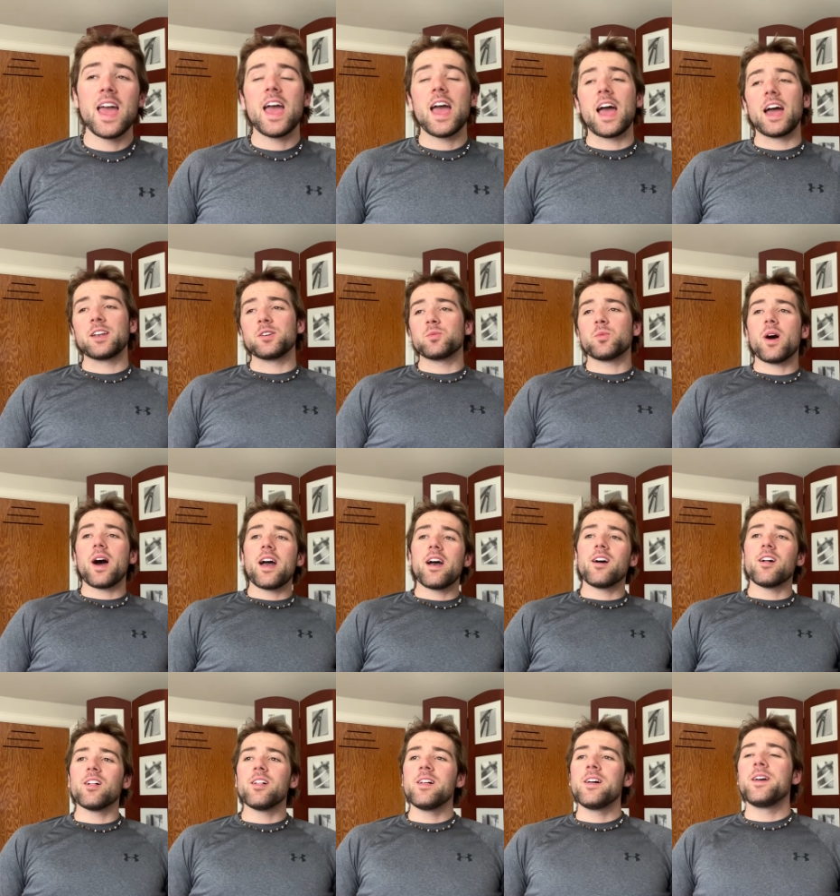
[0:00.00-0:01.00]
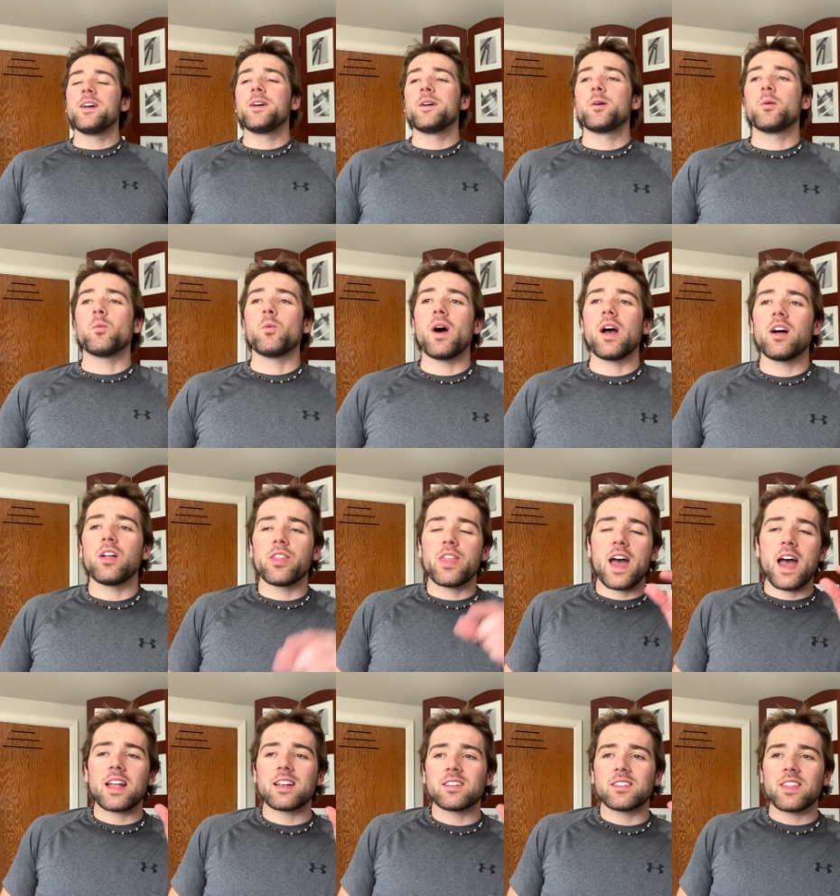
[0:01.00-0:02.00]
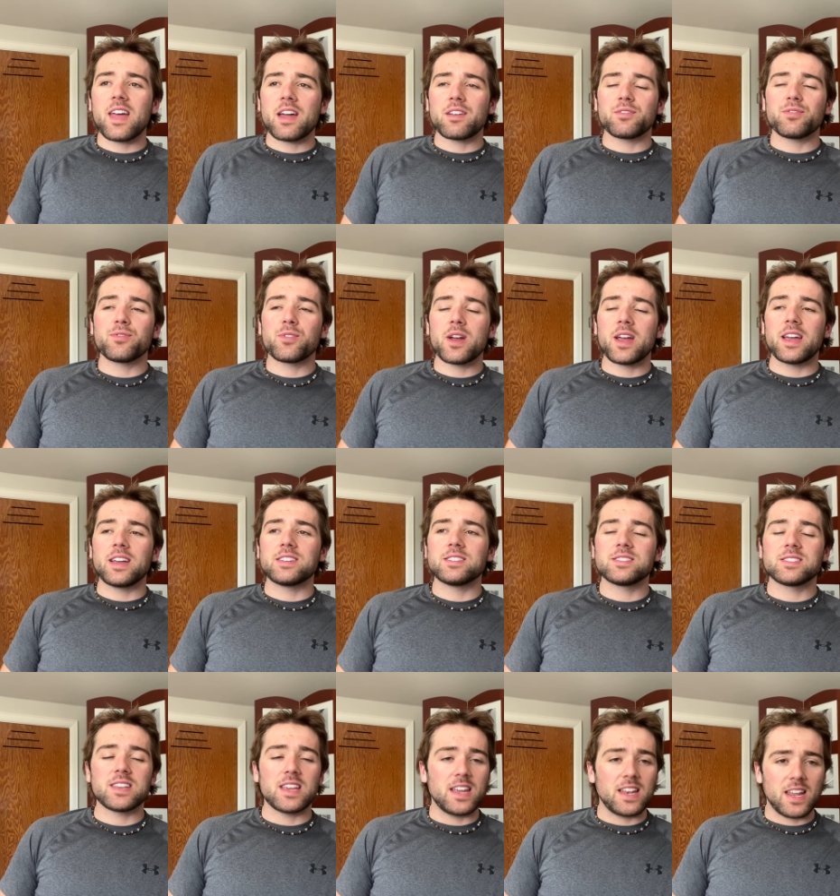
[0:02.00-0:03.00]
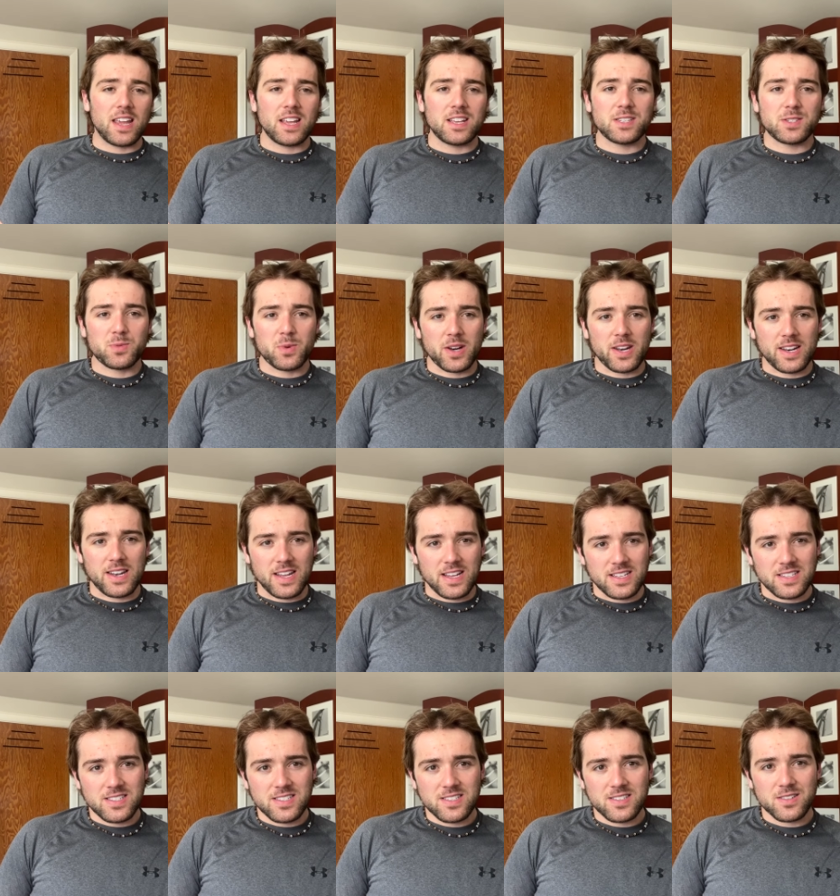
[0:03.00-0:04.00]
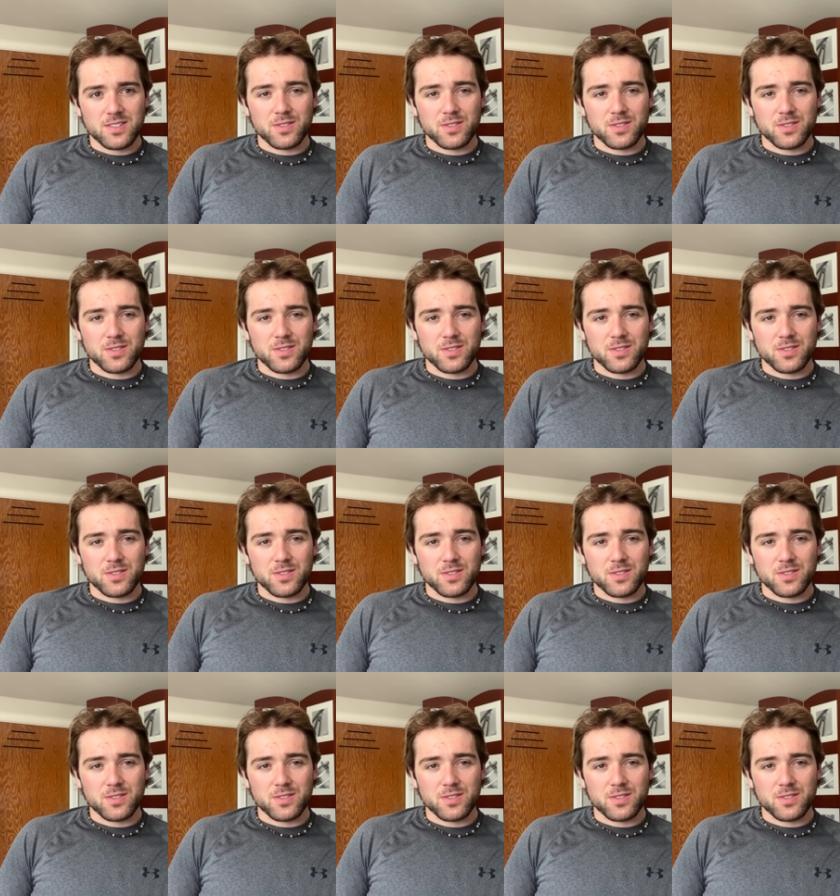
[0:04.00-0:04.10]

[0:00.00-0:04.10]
And while while that that phrase, it is what it is,